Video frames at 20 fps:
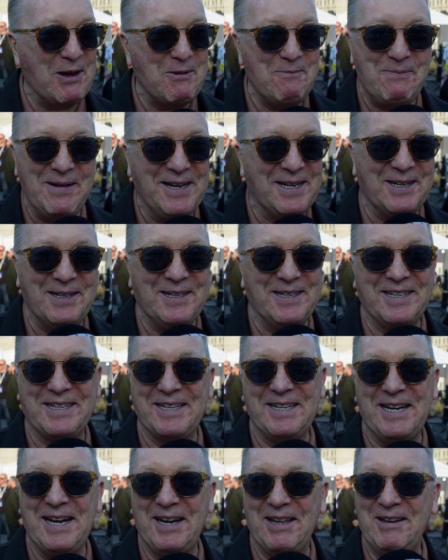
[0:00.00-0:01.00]
Bigger than
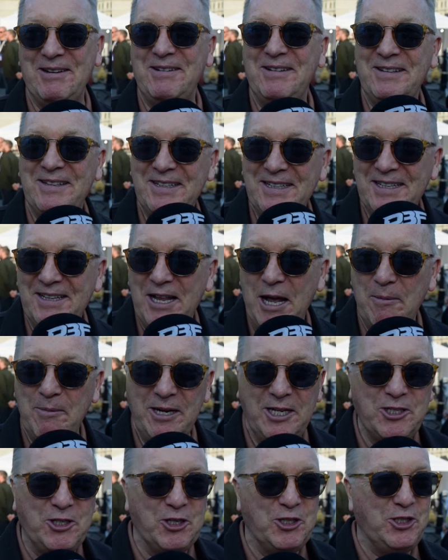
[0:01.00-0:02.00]
Canelo. I
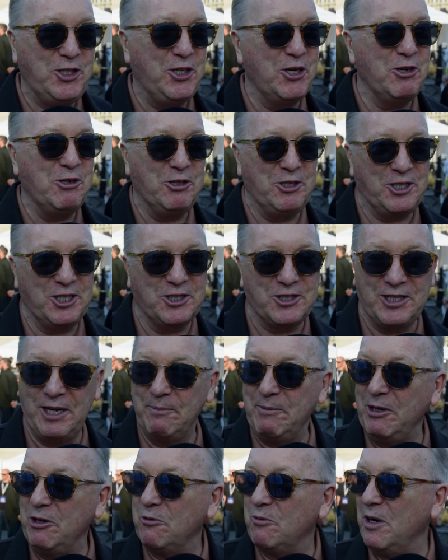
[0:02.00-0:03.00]
mean, this is huge, isn't
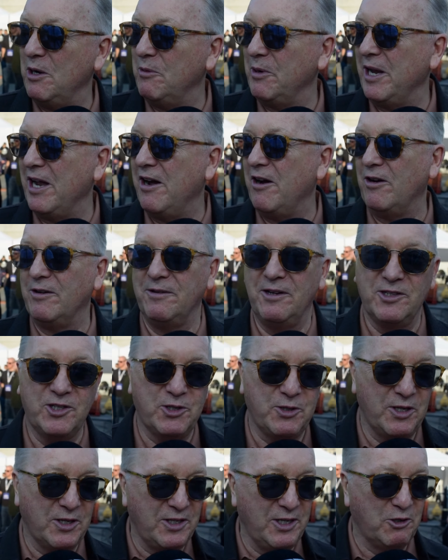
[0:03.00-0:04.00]
it? I mean, look where we are,
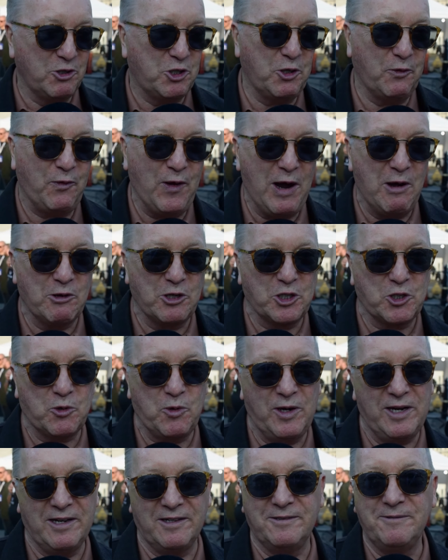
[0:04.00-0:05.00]
you know, Trafalgar
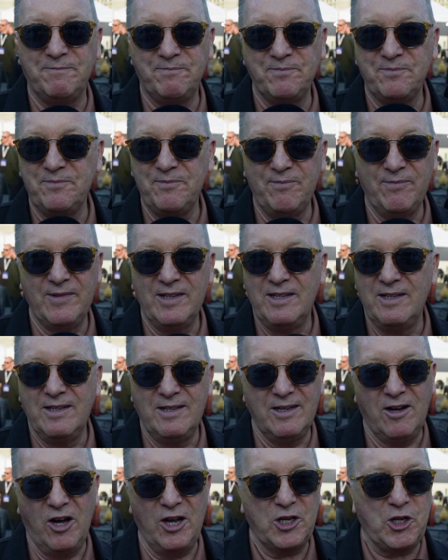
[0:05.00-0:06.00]
Square.
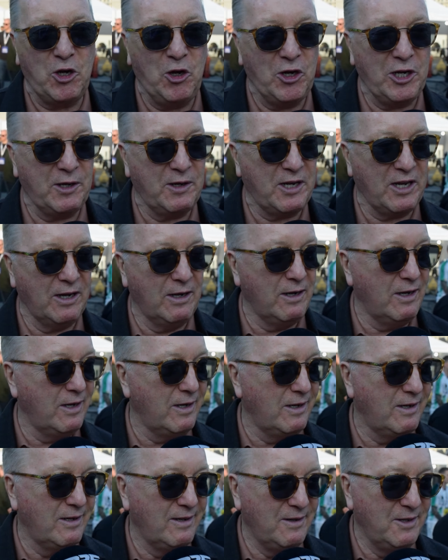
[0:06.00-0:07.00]
Iconic
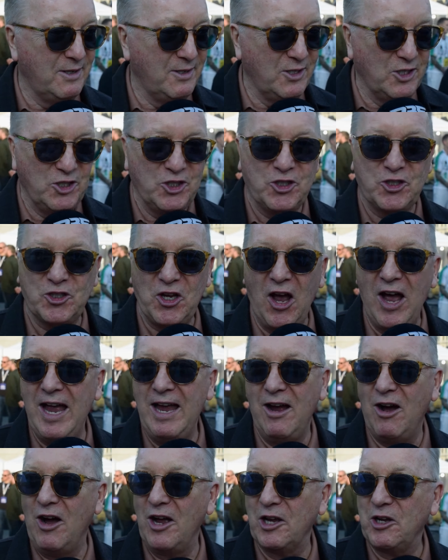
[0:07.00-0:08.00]

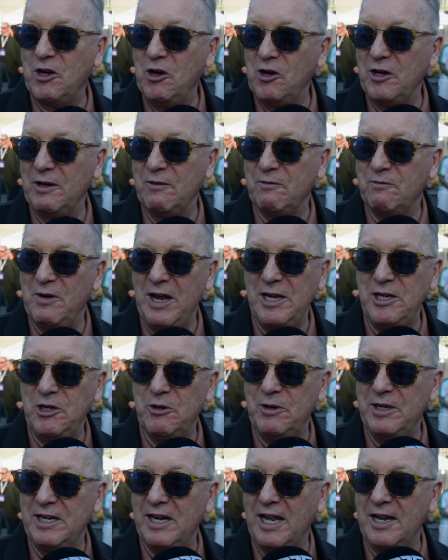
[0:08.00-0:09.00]
site, iconic
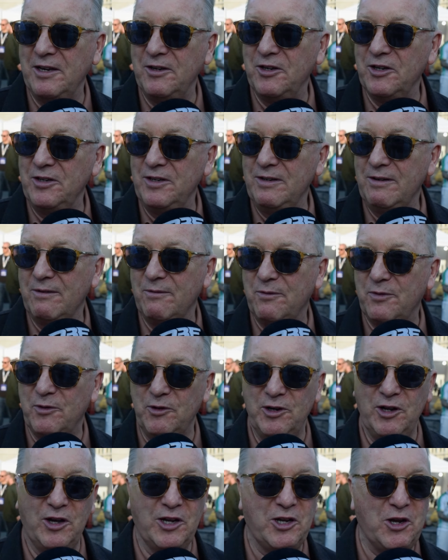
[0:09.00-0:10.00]
venue in London
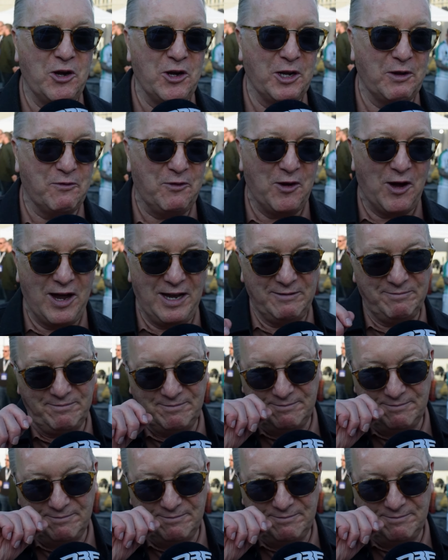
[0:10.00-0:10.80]
for an iconic fight.